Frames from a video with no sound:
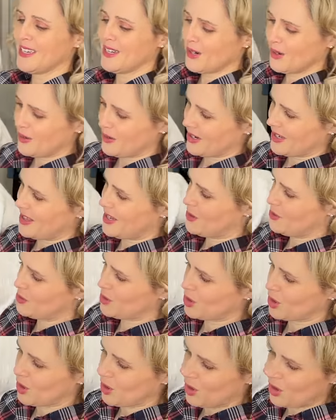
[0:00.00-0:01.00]
or a little
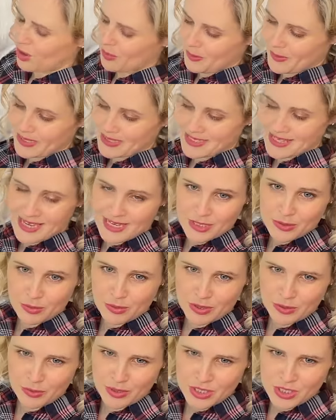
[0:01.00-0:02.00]
top, is this
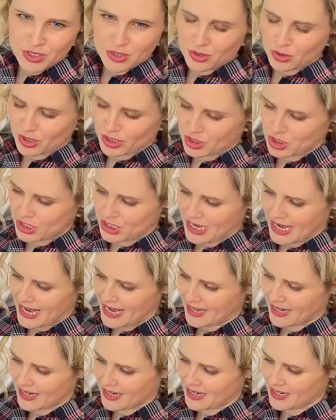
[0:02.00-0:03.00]
one, which has got a
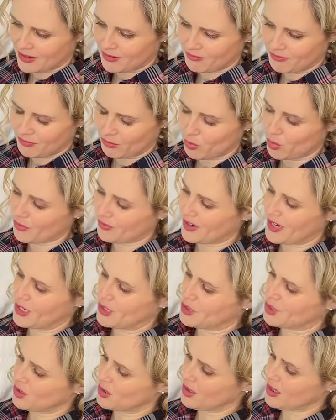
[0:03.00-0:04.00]
check woven
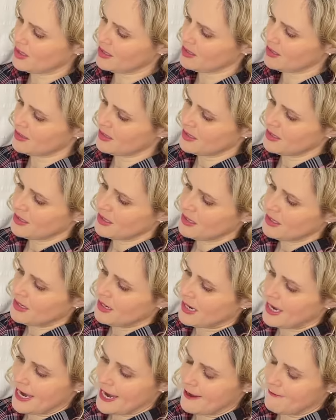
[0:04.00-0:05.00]
into it.
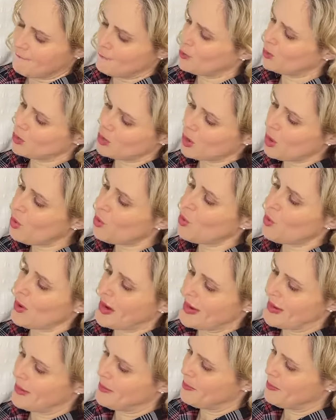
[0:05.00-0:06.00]
So it's all white,